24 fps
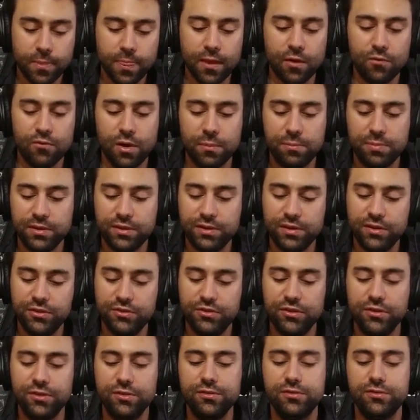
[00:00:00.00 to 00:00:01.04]

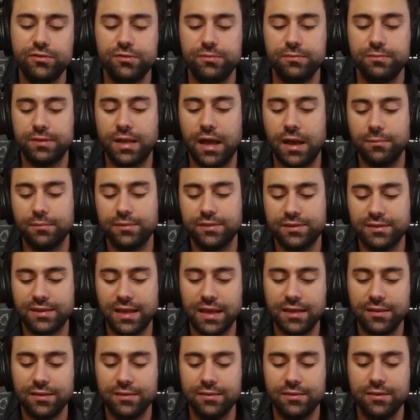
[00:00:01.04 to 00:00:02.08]
repetitions, time
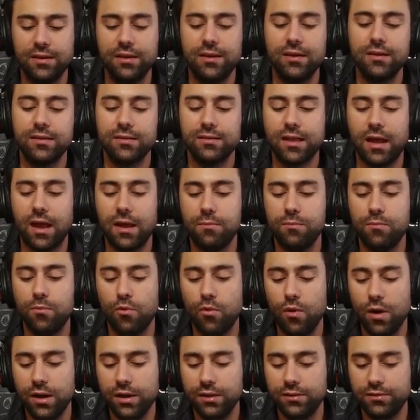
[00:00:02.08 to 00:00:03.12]
set, time
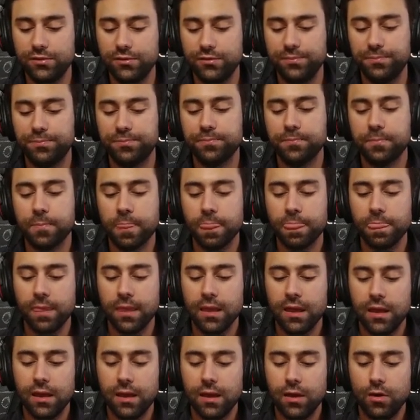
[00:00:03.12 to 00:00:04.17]
weight,
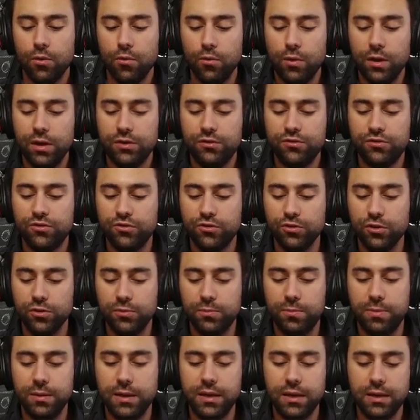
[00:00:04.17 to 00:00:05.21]
which
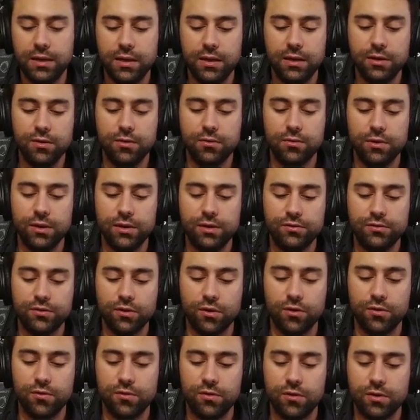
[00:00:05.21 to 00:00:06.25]
should be increased
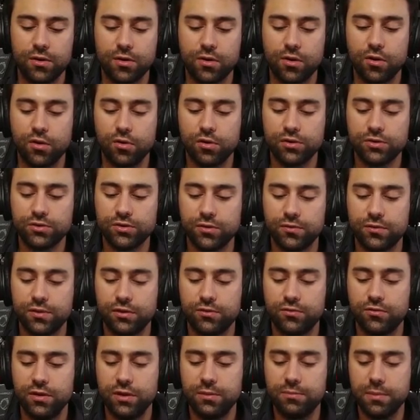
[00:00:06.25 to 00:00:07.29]
over a course of a
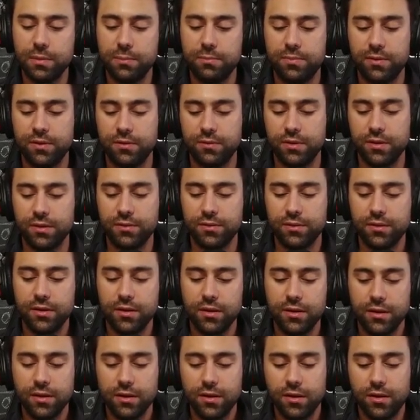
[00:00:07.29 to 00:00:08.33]
treatment period.
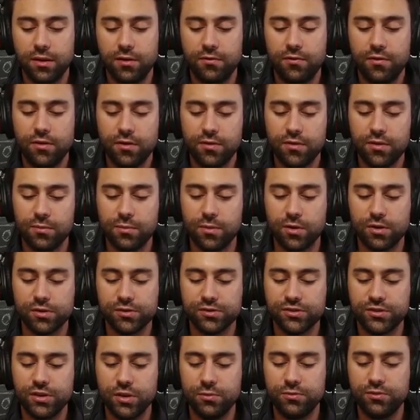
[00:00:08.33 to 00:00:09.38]
Furthermore,
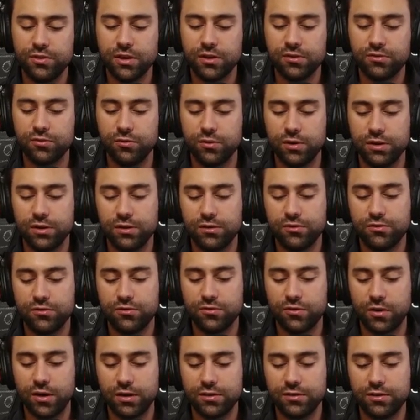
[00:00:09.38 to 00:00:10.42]
subjects were
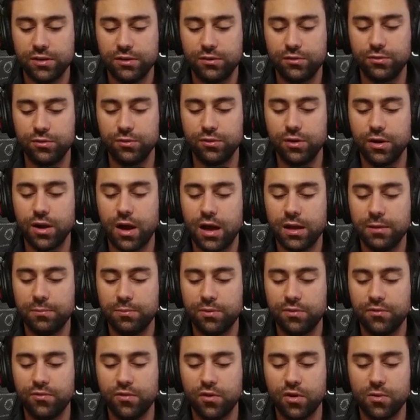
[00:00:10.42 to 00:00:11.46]
instructed to not
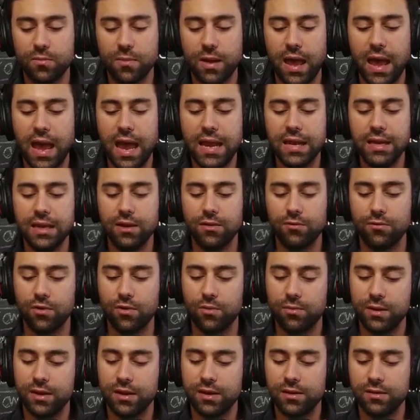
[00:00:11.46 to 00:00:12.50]
perform any
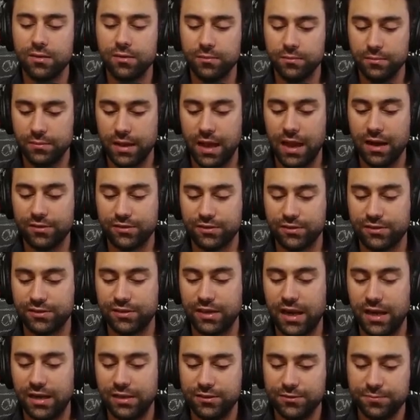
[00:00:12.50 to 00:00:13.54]
aerobic
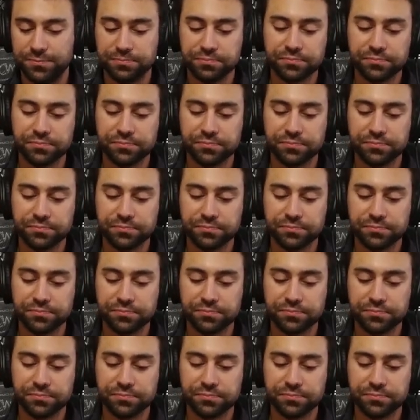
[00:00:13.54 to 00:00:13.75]
exercise